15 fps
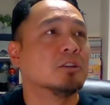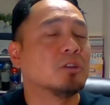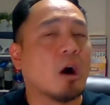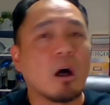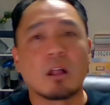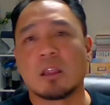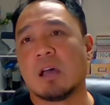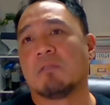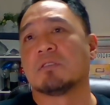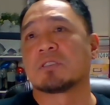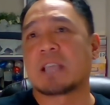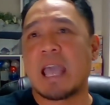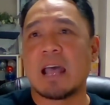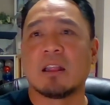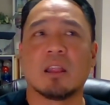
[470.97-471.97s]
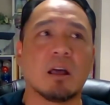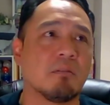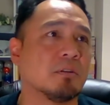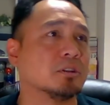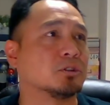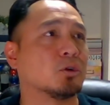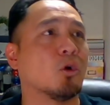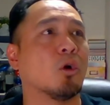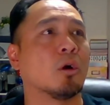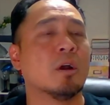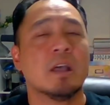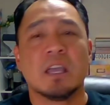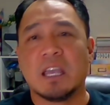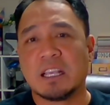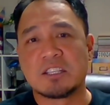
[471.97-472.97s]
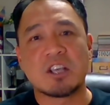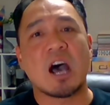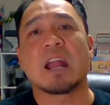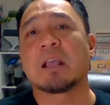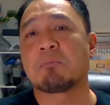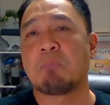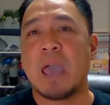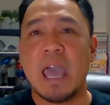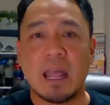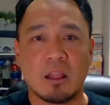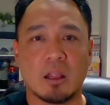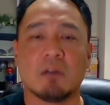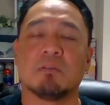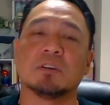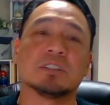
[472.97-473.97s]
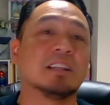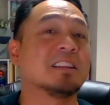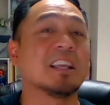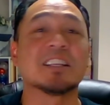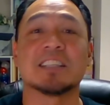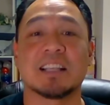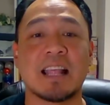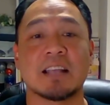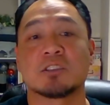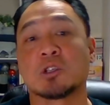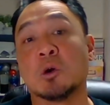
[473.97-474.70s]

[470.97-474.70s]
Dog lovers, cat lovers, or exotic pet lovers and things like that.